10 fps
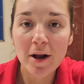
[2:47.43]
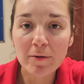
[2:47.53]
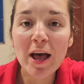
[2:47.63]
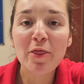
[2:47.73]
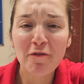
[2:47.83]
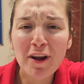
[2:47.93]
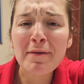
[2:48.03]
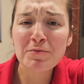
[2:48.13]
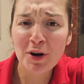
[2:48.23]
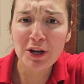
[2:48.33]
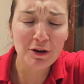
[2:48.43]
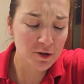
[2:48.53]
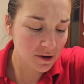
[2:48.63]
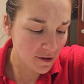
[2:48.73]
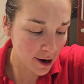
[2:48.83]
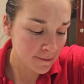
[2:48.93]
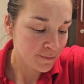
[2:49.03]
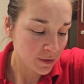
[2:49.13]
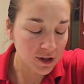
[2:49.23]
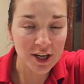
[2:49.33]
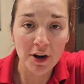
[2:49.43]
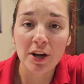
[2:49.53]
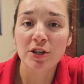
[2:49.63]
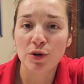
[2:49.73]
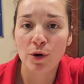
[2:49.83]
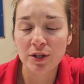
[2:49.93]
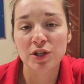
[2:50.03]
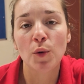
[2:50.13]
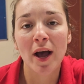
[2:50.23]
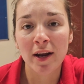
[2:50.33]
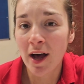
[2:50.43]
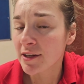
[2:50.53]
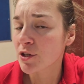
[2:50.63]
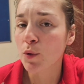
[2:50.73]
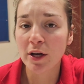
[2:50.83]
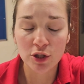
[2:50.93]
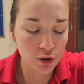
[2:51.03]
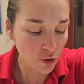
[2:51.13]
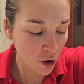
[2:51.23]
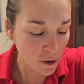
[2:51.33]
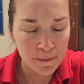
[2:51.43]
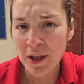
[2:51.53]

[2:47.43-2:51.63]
Yeah, the flavour's pretty good, to be fair. The teriyaki sauce is quite nice, it's quite strong.